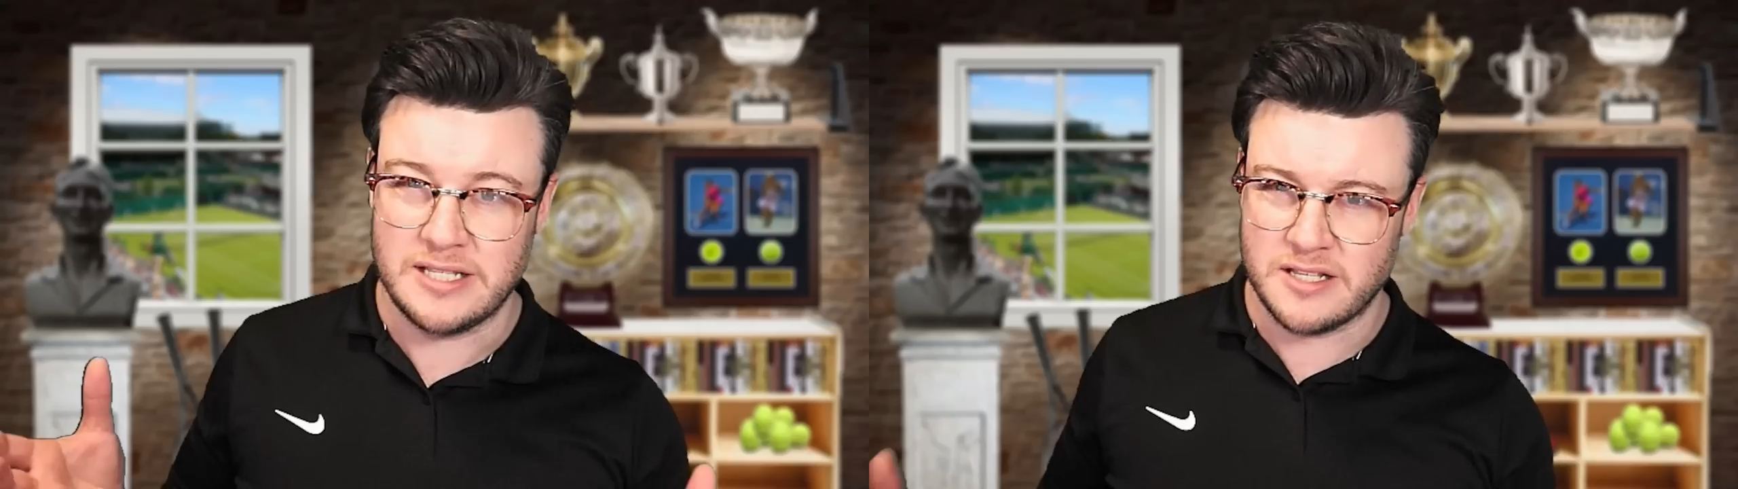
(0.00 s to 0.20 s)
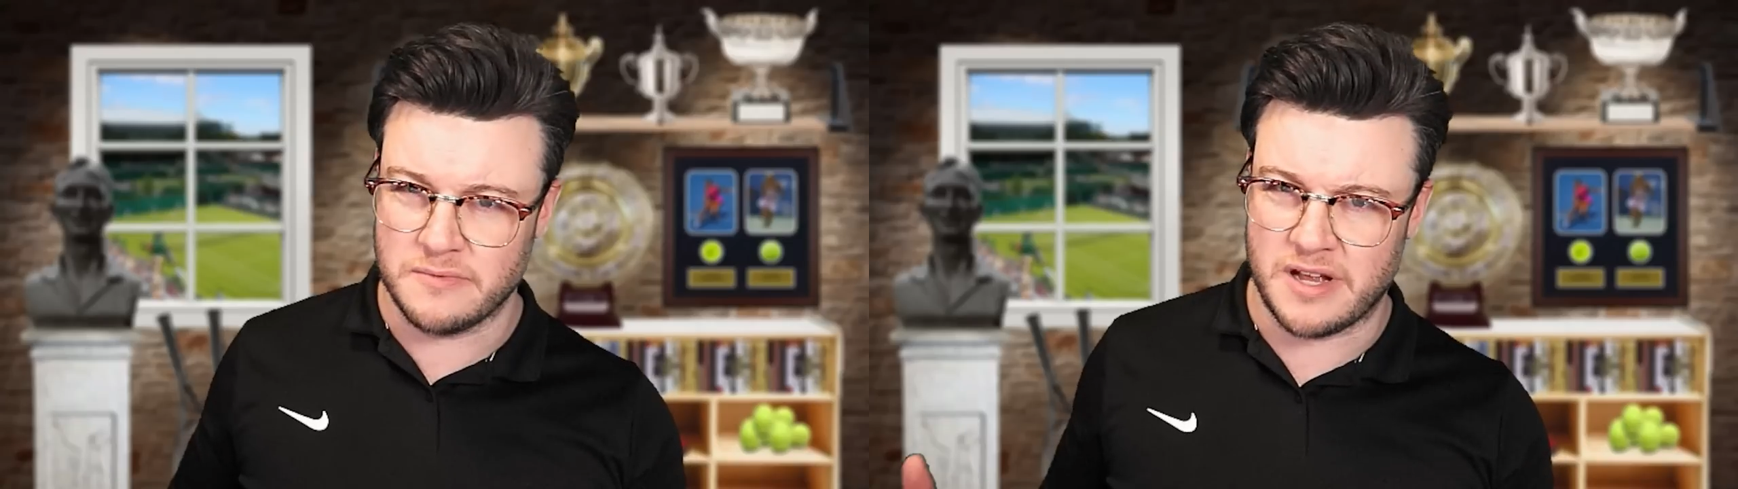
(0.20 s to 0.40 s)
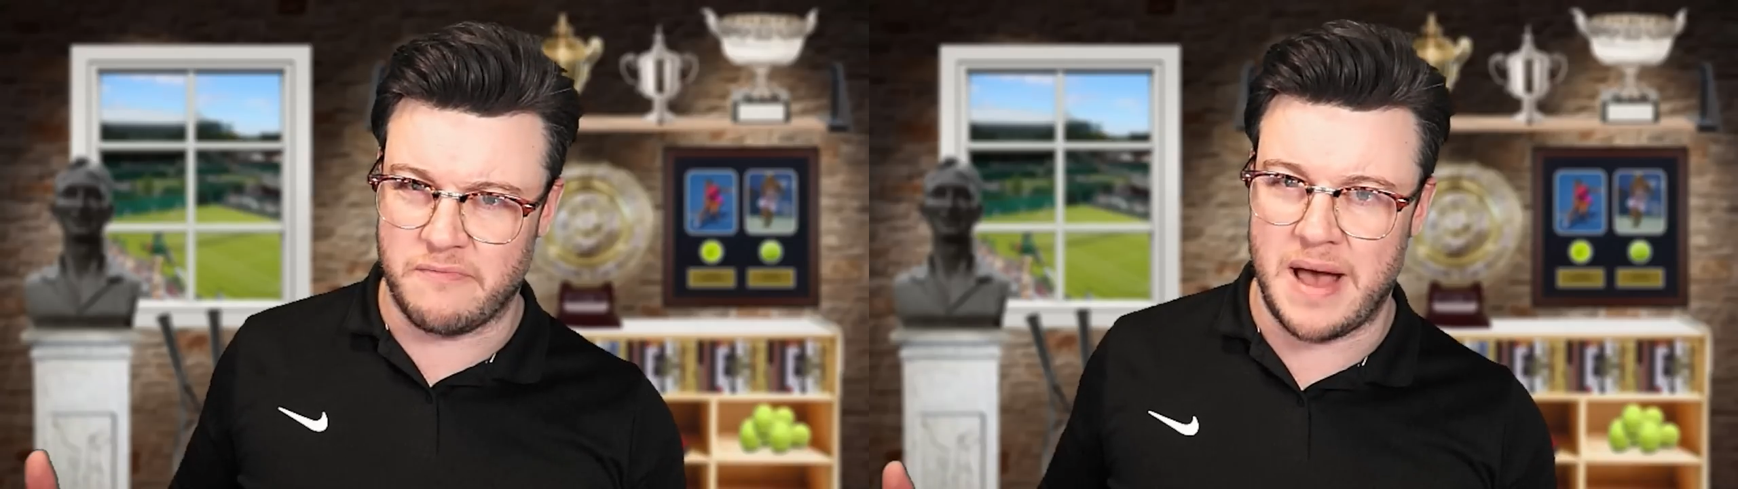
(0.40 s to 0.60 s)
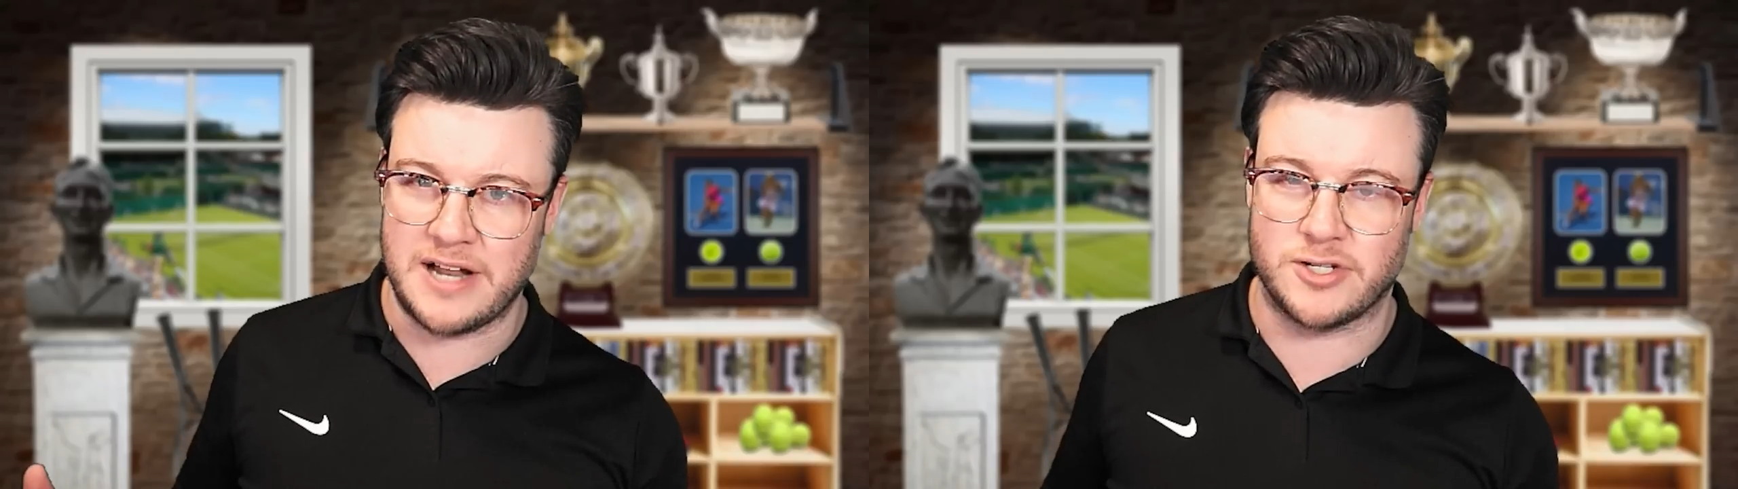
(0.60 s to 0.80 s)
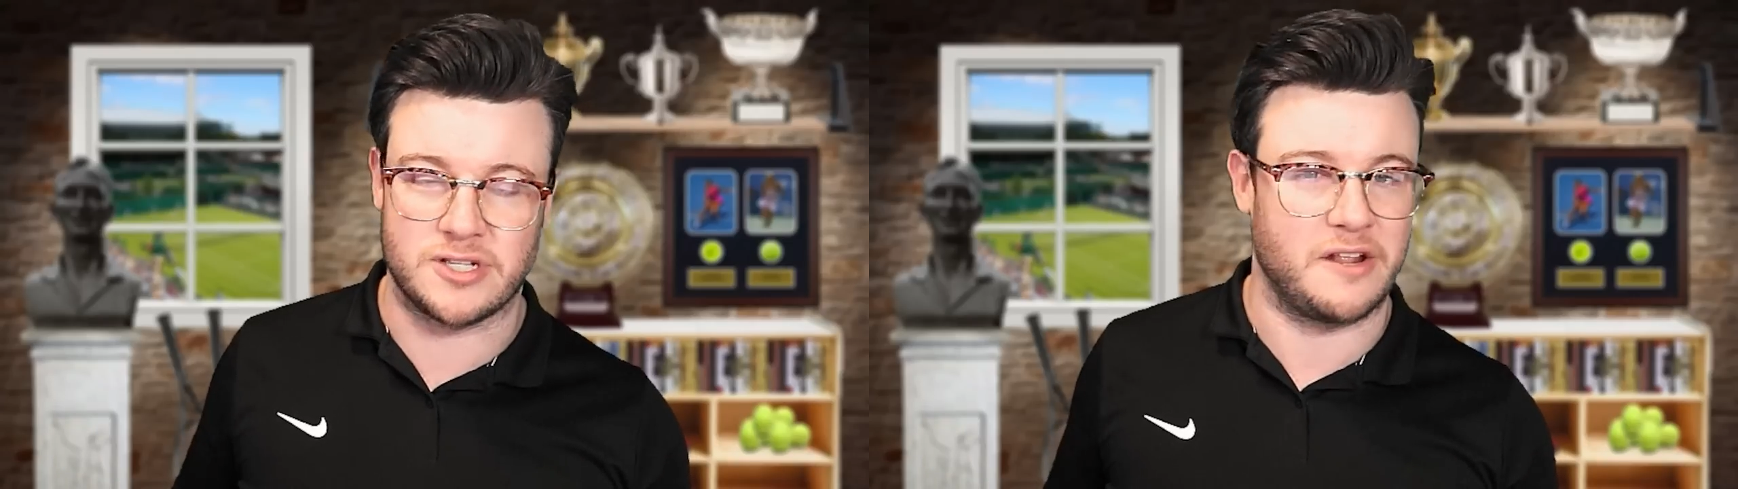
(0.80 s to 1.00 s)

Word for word: she has had some tough matches,